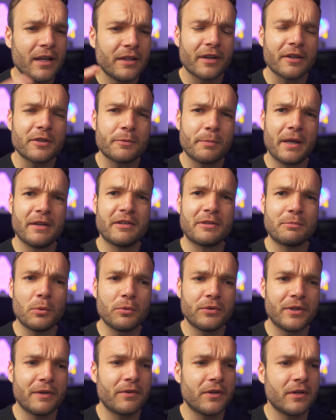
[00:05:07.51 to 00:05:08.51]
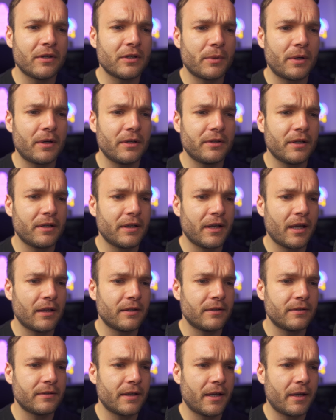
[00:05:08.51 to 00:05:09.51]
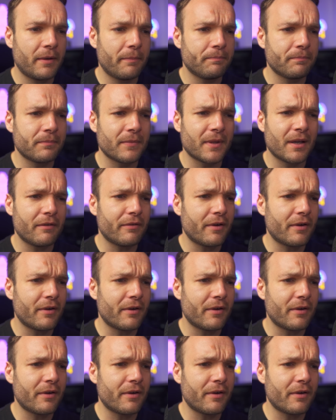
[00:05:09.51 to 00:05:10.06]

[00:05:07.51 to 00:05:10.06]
Does pay a small dividend as well. I did get um,